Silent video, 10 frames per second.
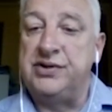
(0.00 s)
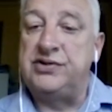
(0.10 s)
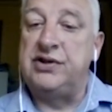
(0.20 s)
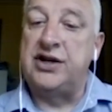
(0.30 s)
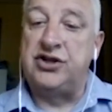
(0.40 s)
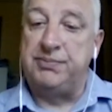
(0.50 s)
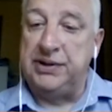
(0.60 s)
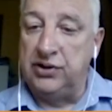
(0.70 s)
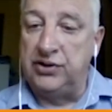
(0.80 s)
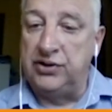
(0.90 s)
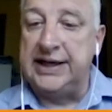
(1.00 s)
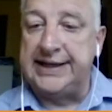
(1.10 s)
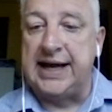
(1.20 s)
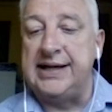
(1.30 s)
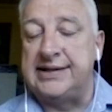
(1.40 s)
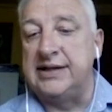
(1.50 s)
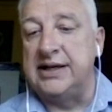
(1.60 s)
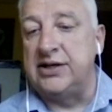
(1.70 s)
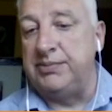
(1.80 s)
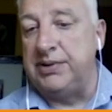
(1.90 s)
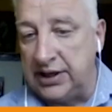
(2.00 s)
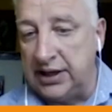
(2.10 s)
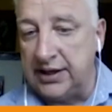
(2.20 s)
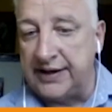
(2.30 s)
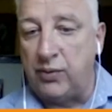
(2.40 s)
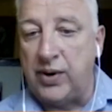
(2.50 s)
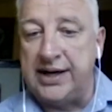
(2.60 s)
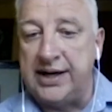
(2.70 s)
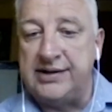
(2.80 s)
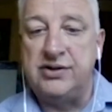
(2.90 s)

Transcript: So they should be looking at the data, they should be looking at their waste,